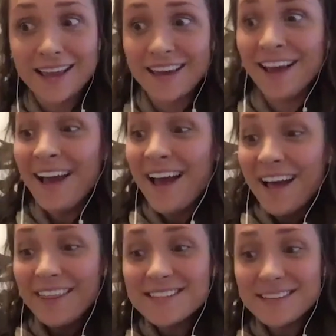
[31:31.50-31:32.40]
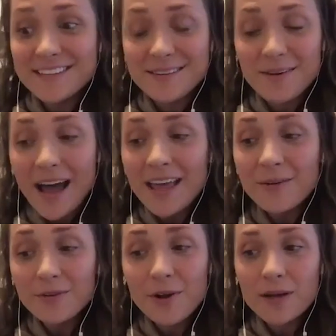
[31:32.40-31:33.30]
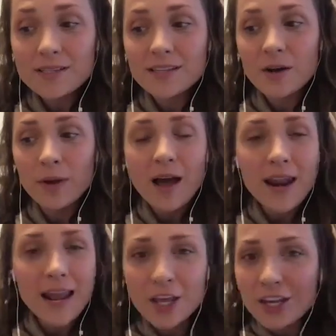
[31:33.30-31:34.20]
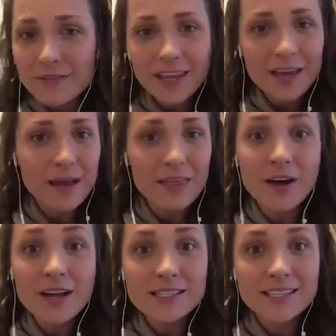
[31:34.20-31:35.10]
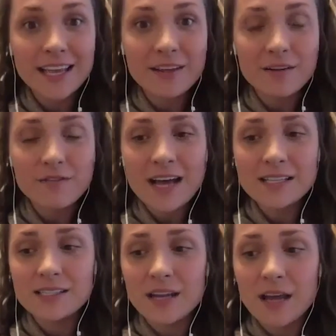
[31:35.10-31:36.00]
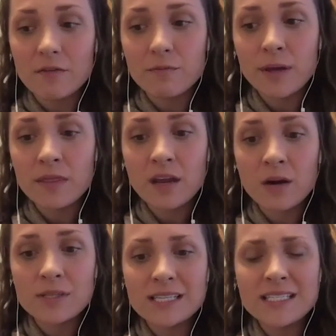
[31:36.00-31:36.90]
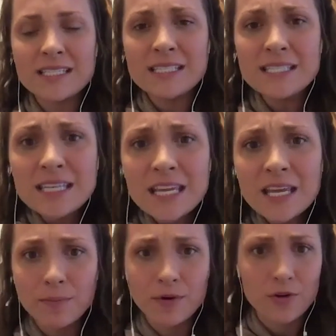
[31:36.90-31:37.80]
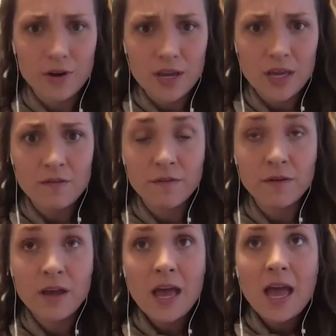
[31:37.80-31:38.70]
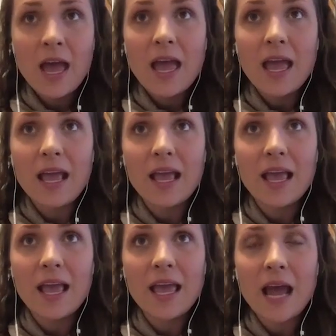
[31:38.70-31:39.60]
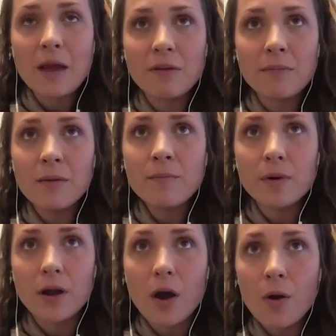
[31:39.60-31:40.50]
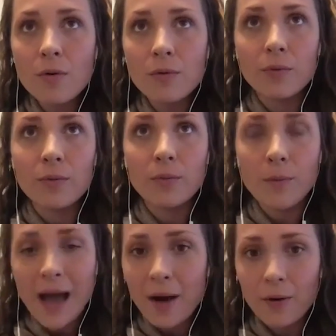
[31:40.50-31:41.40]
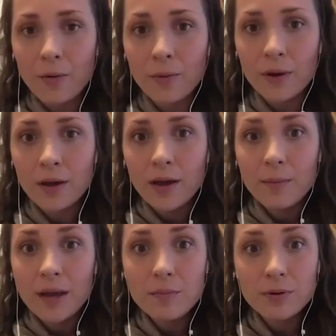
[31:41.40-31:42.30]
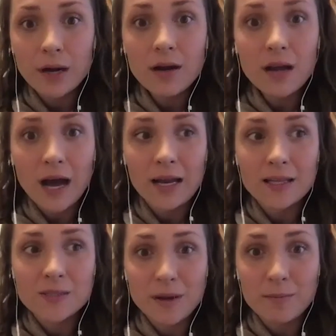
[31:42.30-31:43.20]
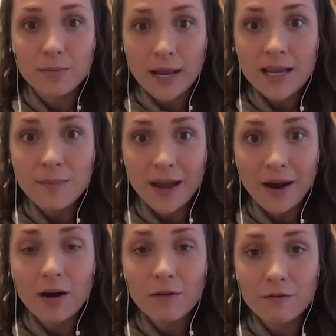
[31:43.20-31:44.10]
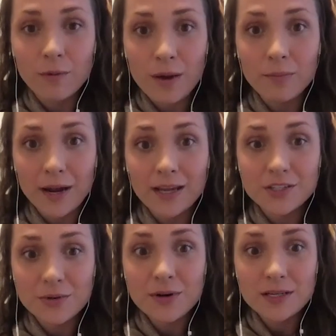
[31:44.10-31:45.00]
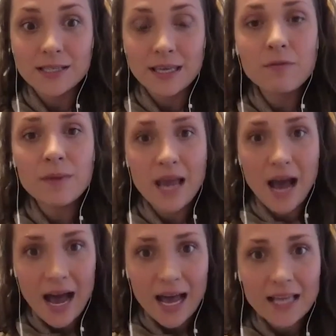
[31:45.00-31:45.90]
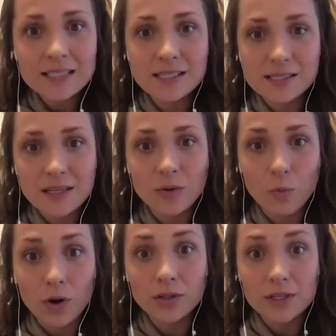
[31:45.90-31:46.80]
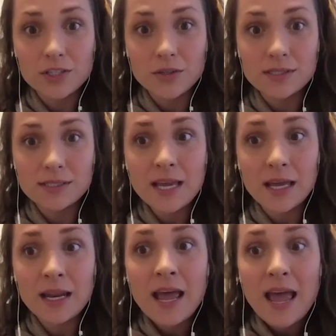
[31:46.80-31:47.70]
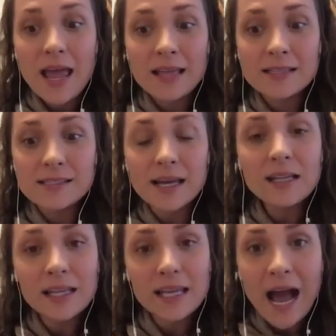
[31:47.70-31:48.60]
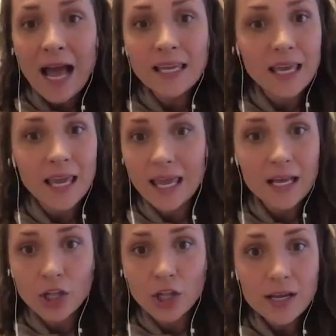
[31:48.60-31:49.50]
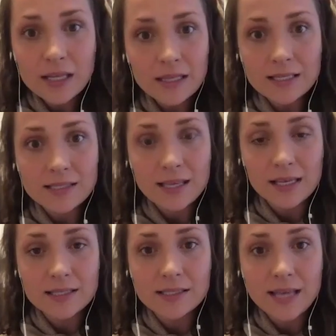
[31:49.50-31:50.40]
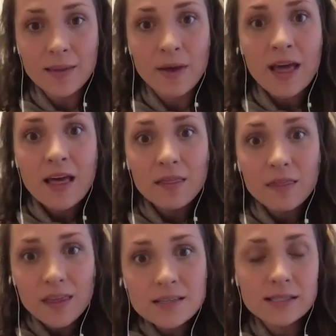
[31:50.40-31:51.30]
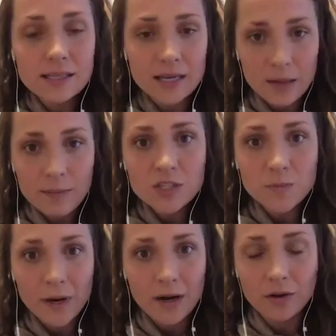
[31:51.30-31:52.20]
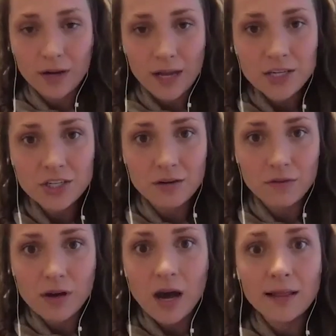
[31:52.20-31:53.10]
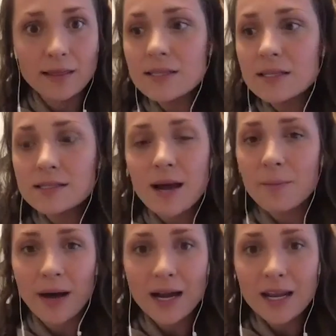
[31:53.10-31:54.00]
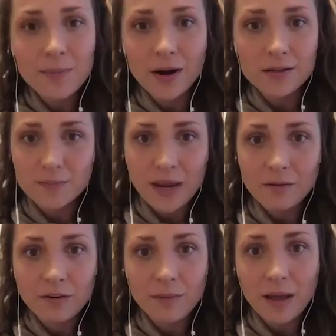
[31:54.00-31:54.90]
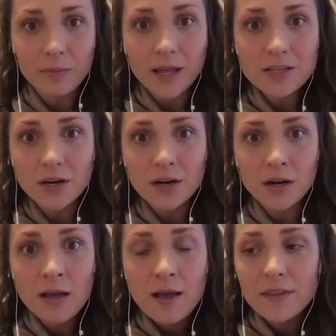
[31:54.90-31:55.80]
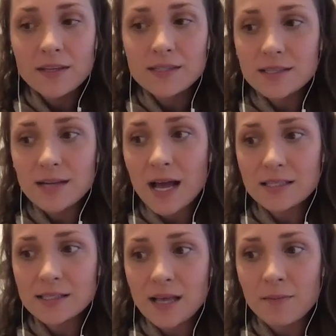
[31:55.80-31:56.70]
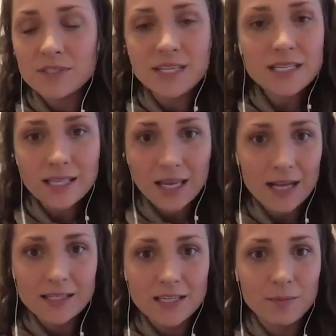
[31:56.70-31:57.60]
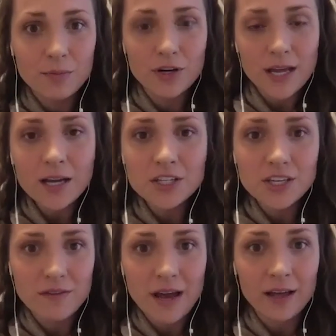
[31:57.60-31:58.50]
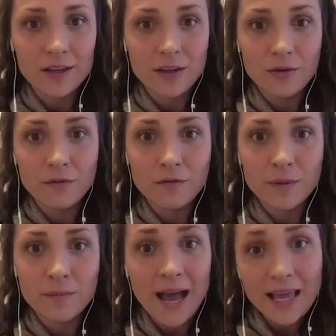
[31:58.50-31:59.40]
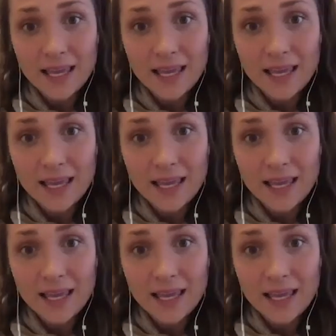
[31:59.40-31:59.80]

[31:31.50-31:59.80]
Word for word: Like, this is, I don't know what's going on. I couldn't even get my thoughts together fast enough, but there was a deep grief. And I remembered, oh, wow, my prayer, God, has been break my heart for what breaks yours. Give me eyes to see the world as you see it. And suddenly I can't look at these things the same. This is an image bearing creation of God. This is not body parts made for my pleasure. Mm-hmm. This is not some disconnected production value for my